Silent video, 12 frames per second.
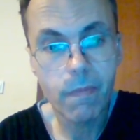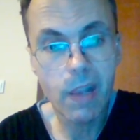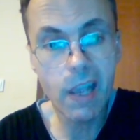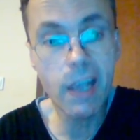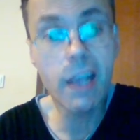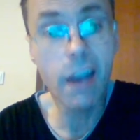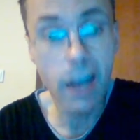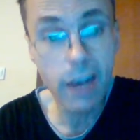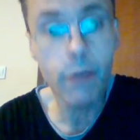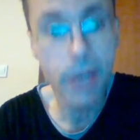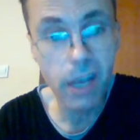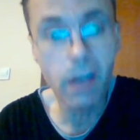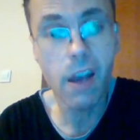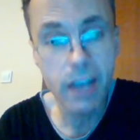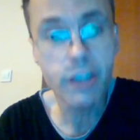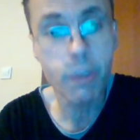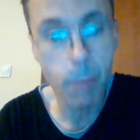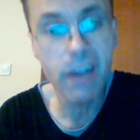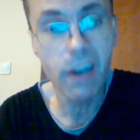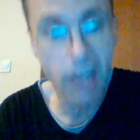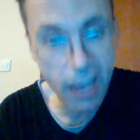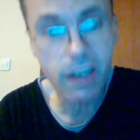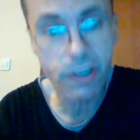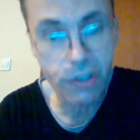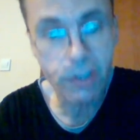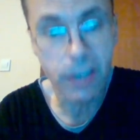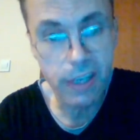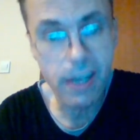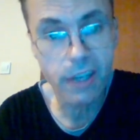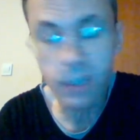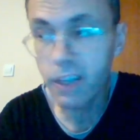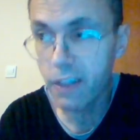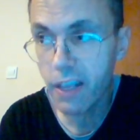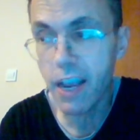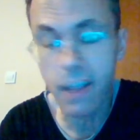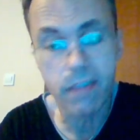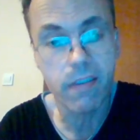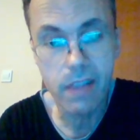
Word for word: And I realize my legacy. Yes, indeed.